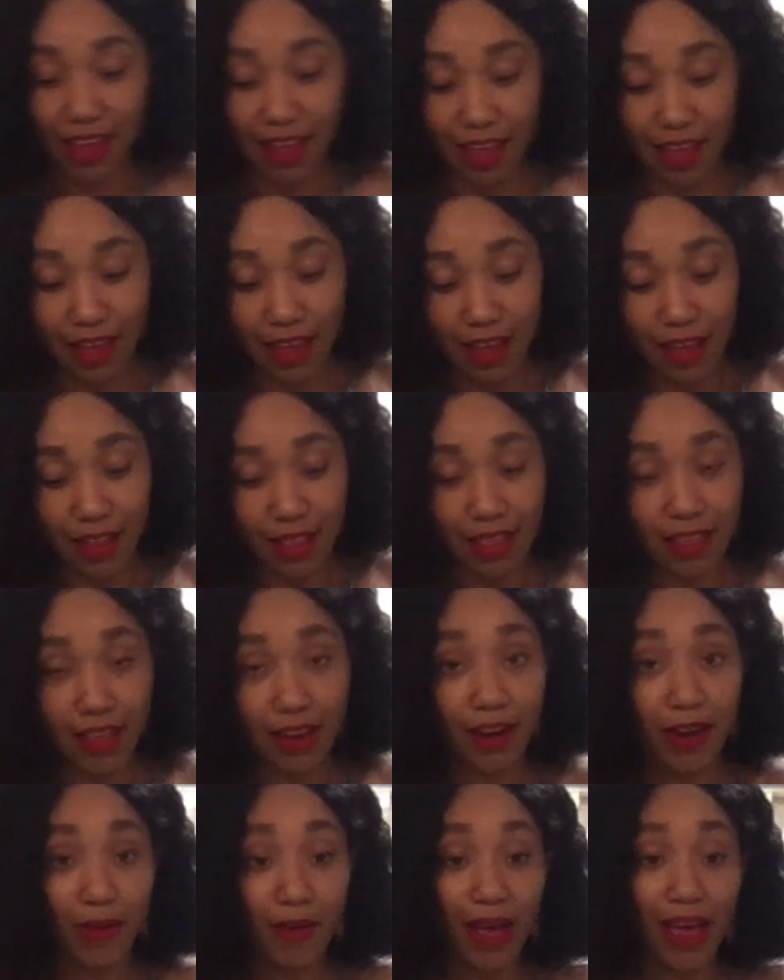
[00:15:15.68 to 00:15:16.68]
And there
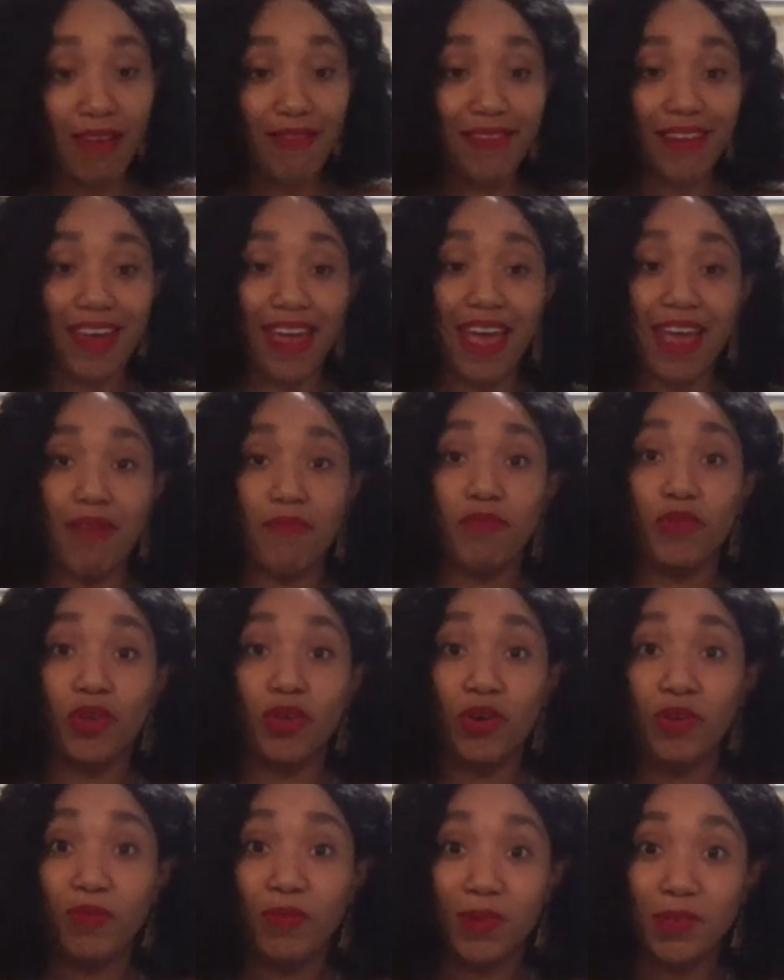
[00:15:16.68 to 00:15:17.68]
you have it, a
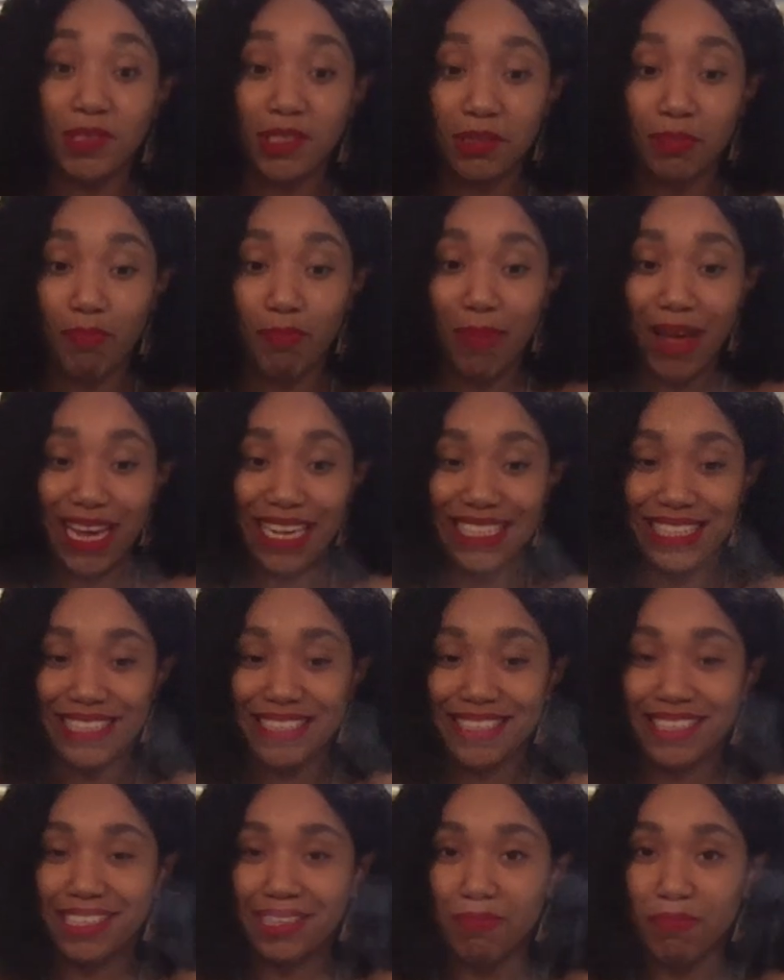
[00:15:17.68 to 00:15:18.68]
beautiful spicy
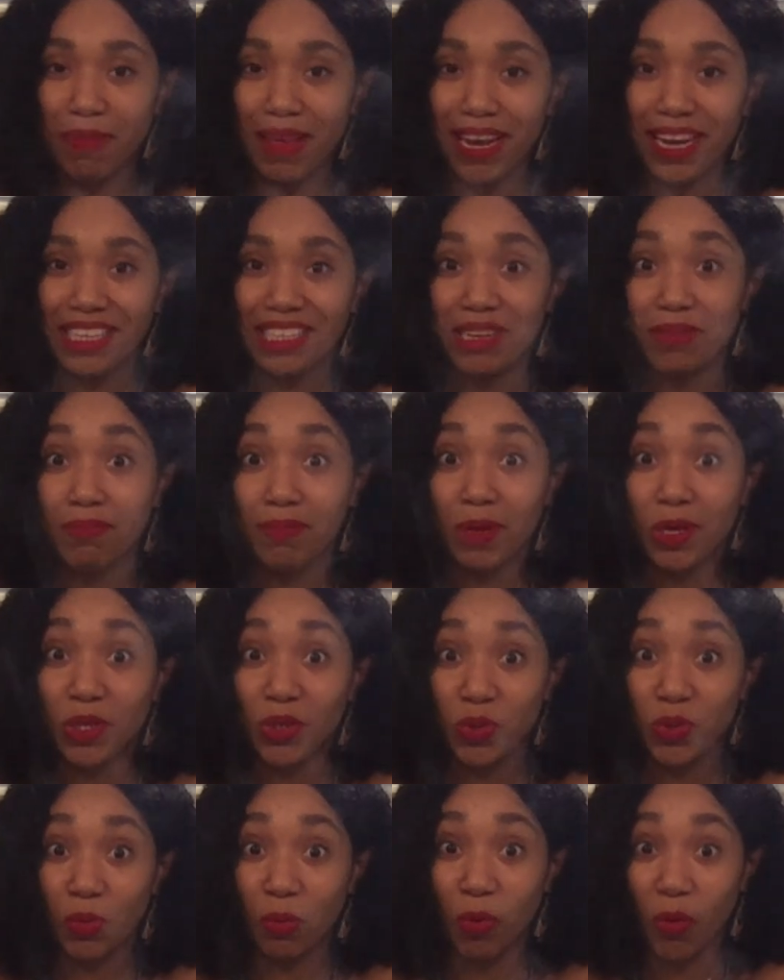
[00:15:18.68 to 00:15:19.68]
spinach and
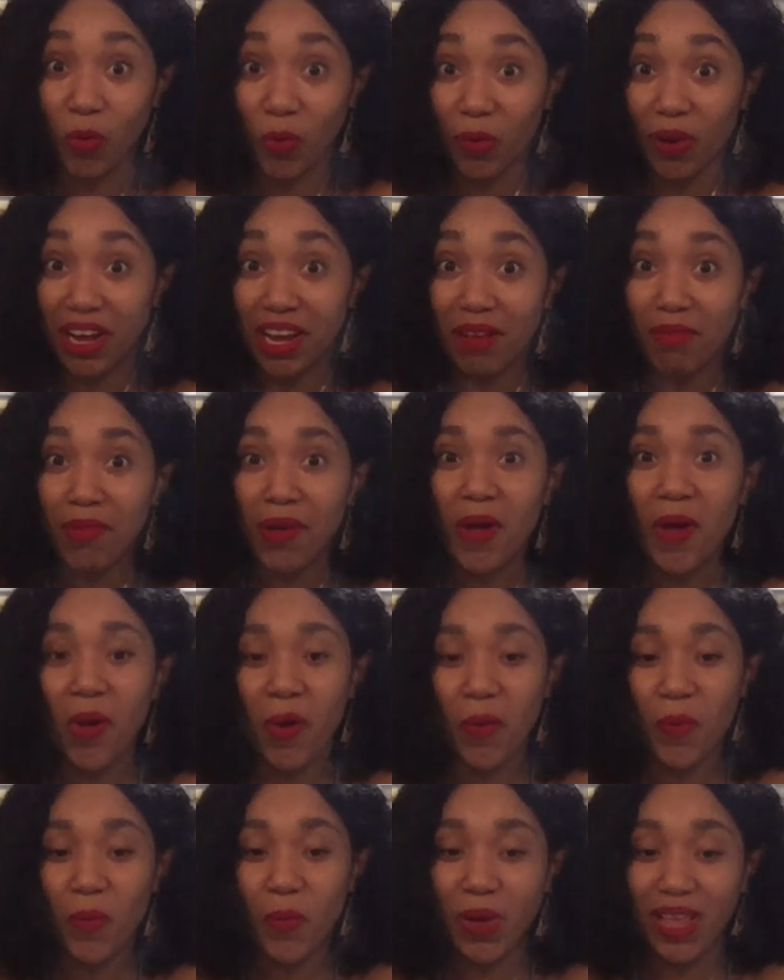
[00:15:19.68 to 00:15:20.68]
mushroom cream
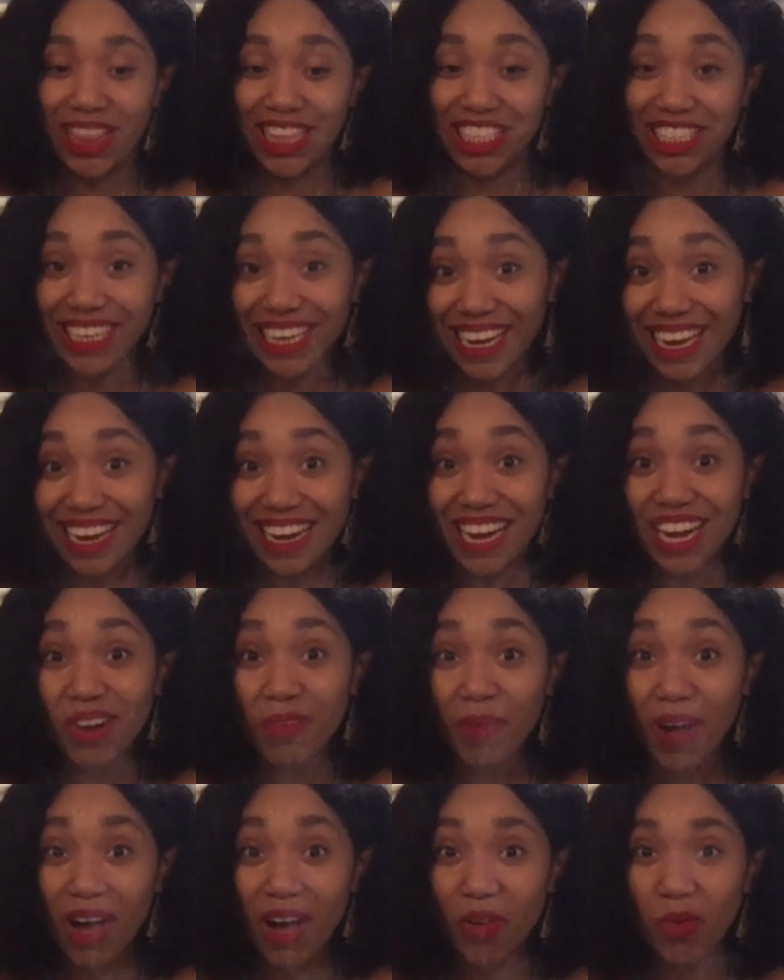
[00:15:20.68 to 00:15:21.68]
with chicken and
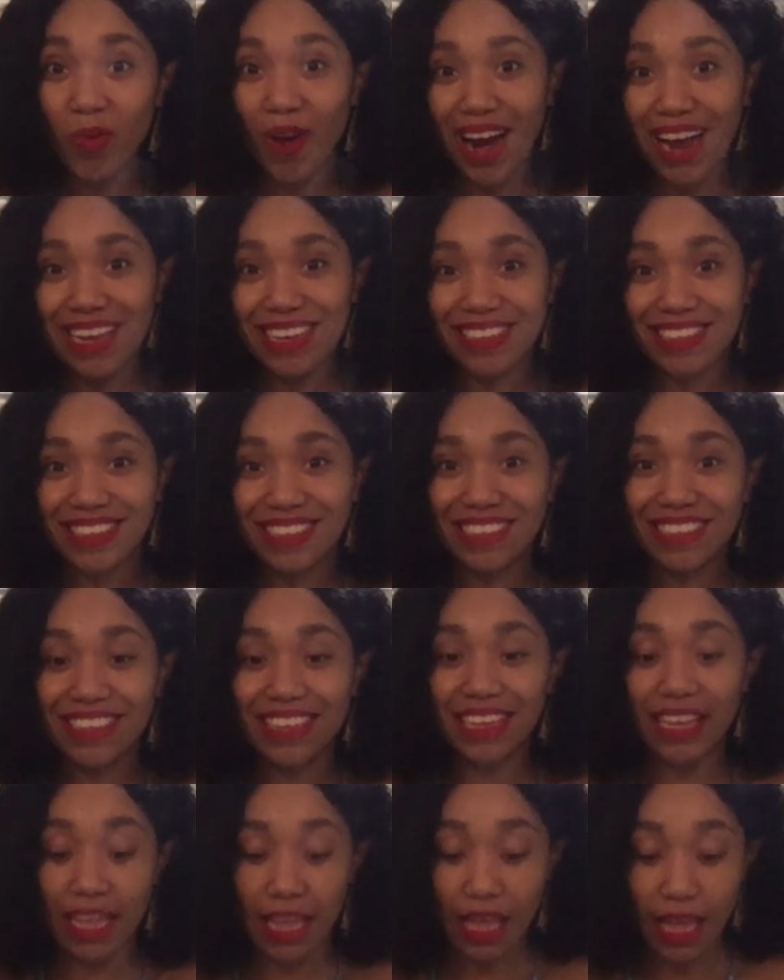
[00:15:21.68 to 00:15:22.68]
wild rice.
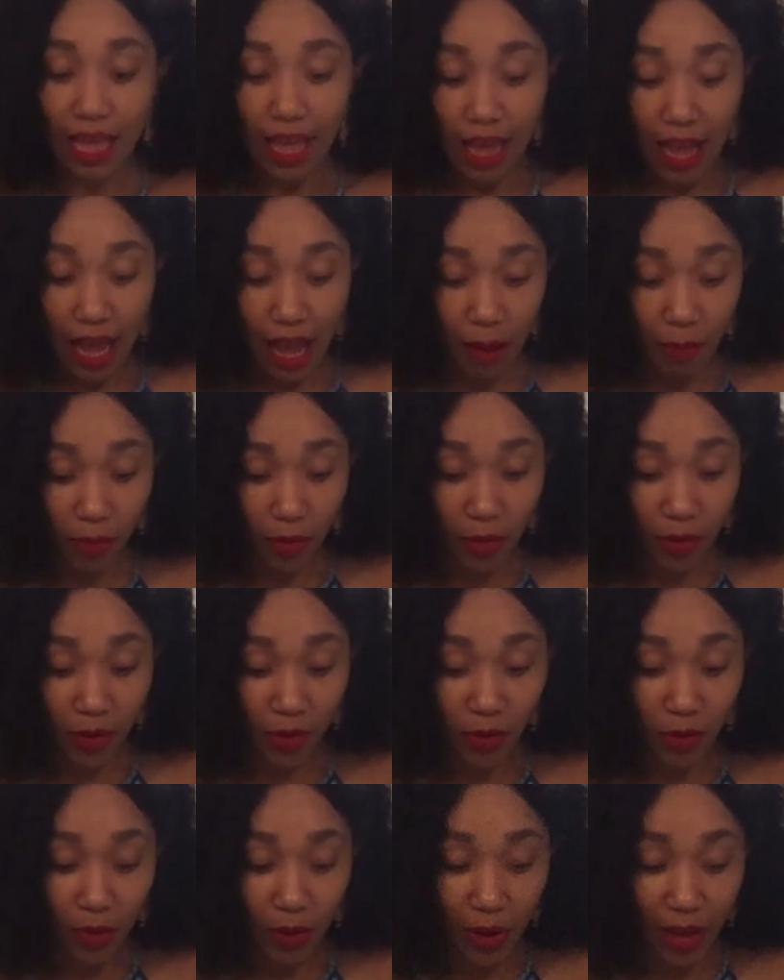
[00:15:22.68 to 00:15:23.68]
I'm going to
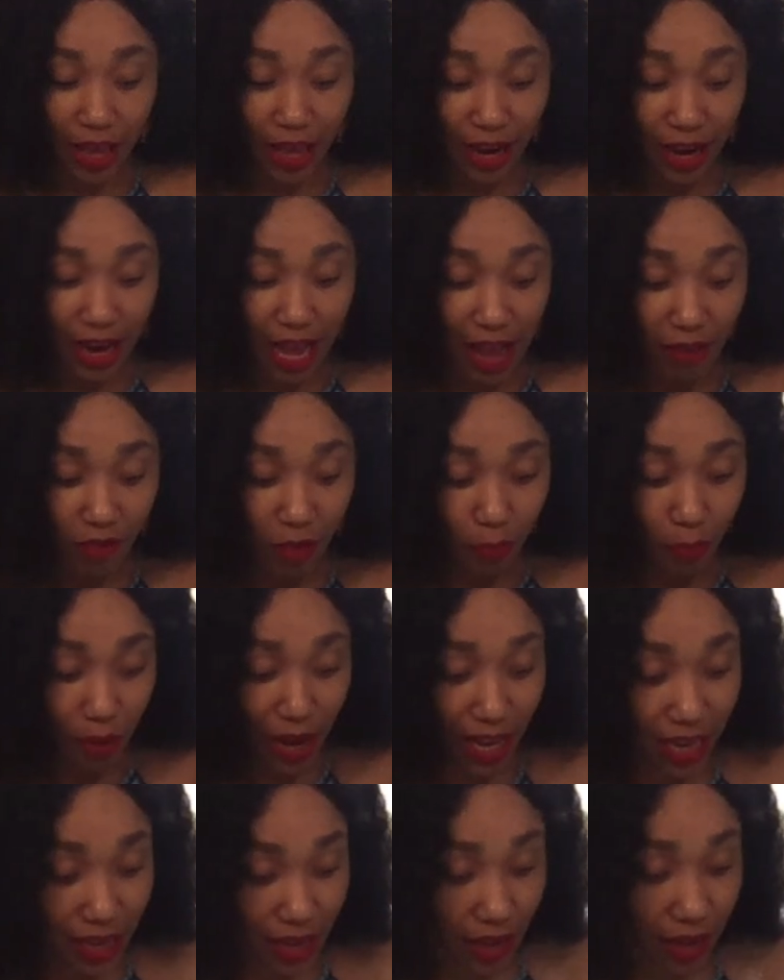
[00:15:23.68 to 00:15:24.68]
go ahead and have a
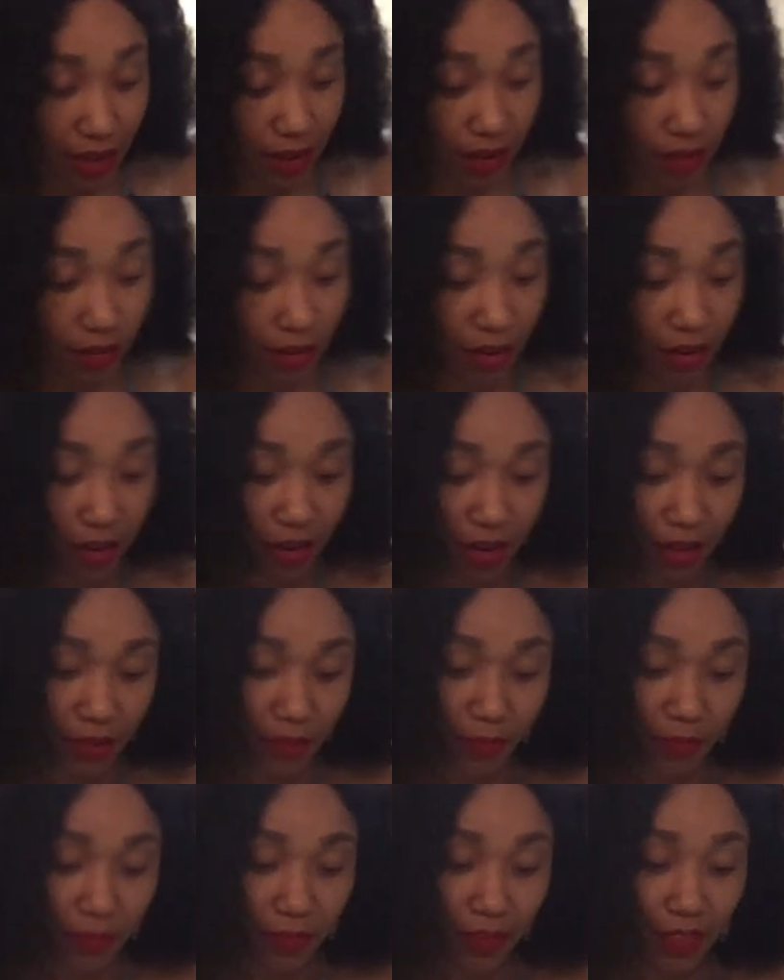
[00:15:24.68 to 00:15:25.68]
bite here,
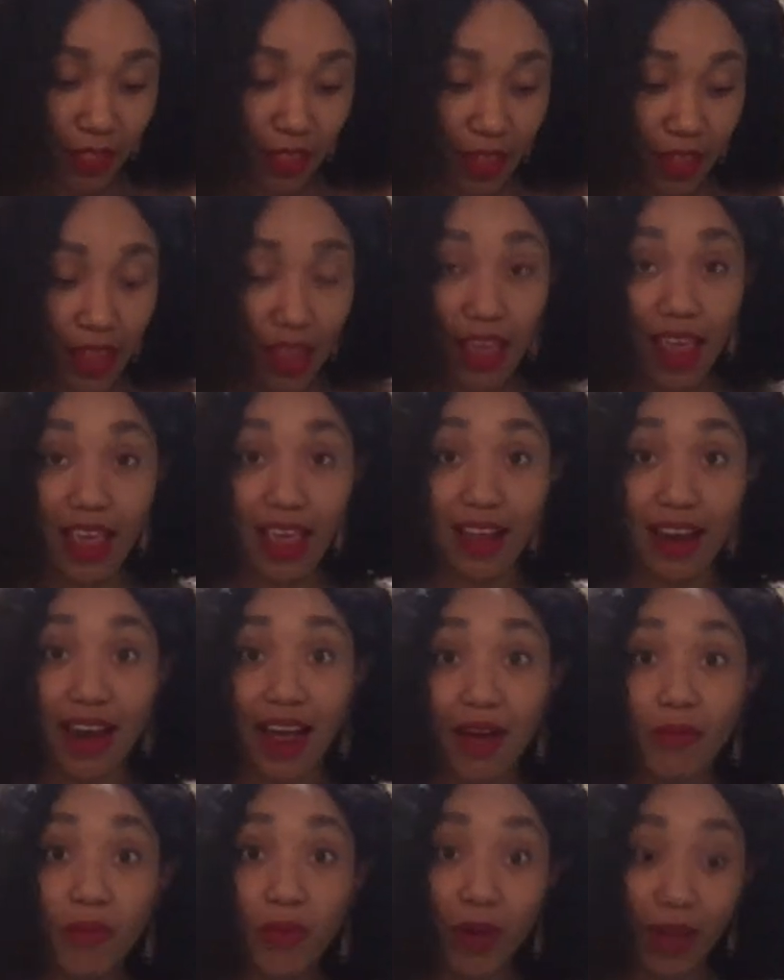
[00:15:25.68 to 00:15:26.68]
and
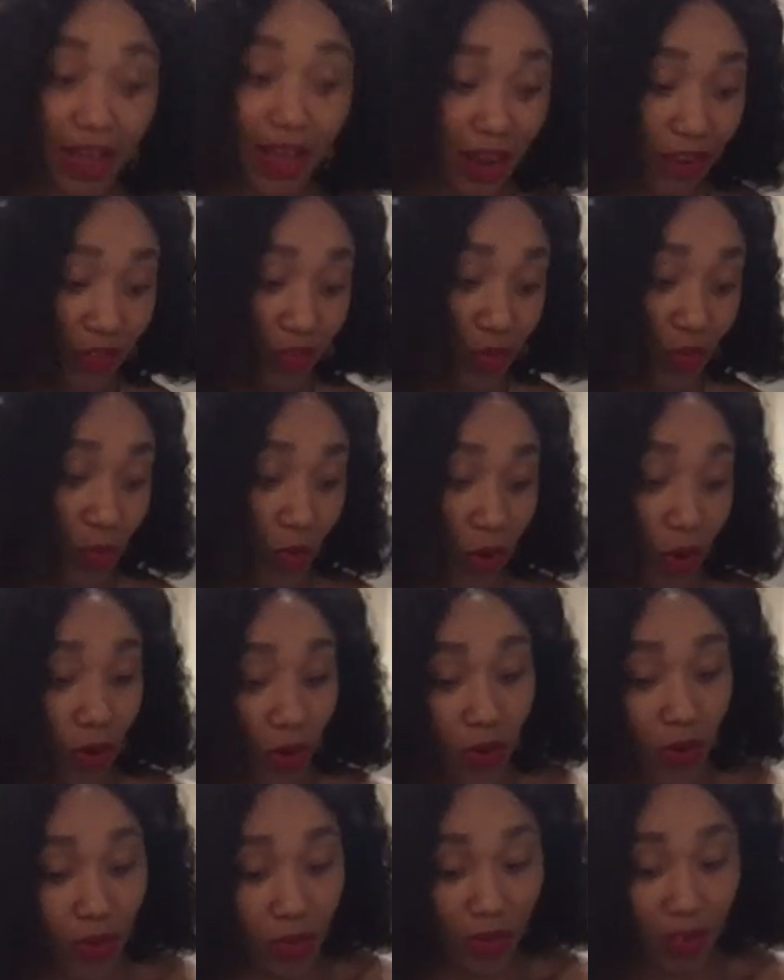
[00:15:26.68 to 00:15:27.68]
I will catch you
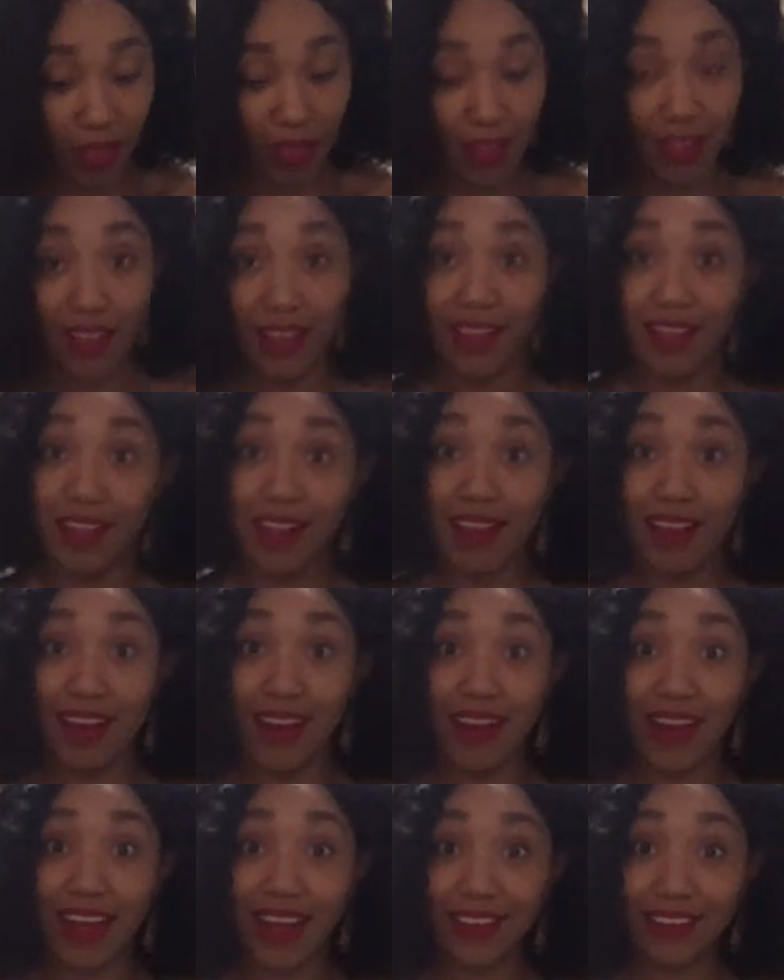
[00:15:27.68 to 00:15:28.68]
all
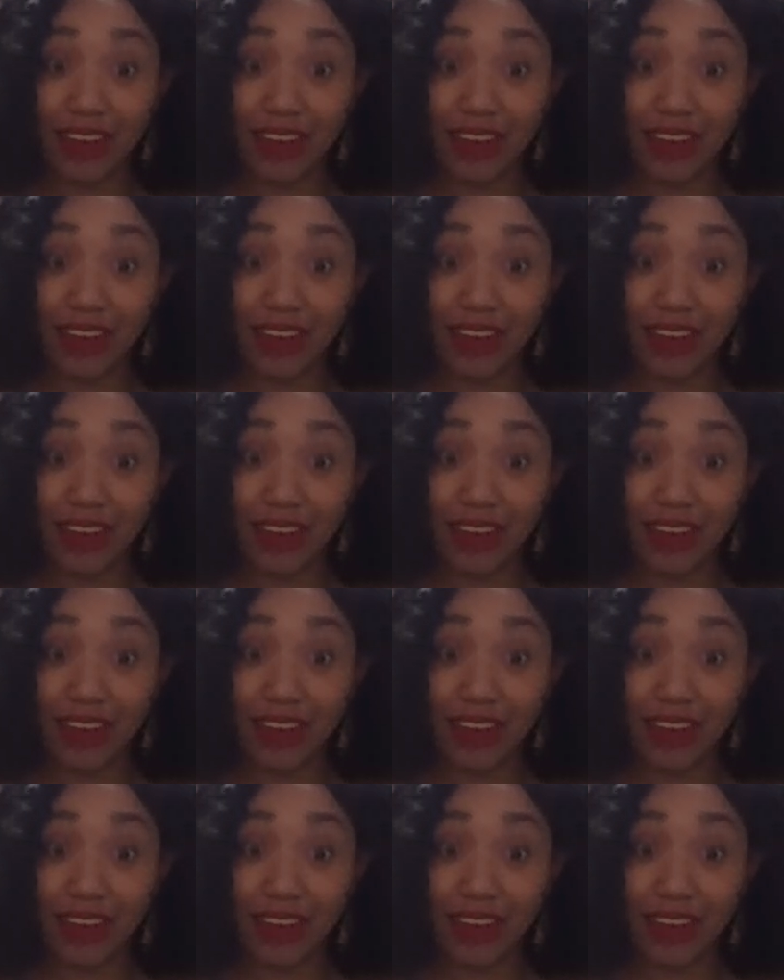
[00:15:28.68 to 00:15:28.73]
next